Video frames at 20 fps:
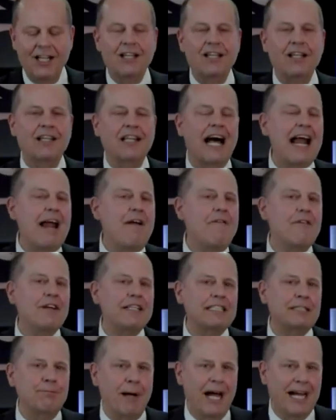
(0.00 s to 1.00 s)
life
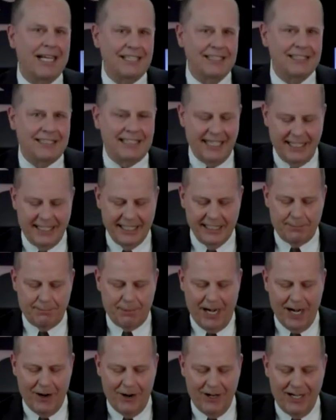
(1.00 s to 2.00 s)
expectancy
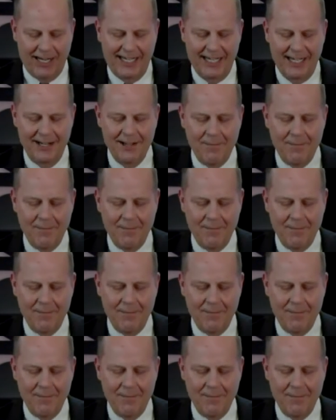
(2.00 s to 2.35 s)
disparity